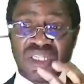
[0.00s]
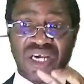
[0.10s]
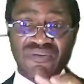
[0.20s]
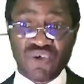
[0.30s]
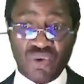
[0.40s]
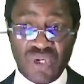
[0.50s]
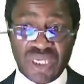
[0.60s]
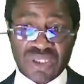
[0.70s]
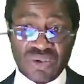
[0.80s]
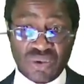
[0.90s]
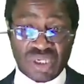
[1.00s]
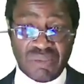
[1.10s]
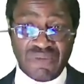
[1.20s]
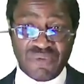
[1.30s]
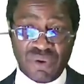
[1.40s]
have told us, note number
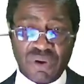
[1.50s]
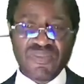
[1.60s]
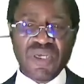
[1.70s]
4,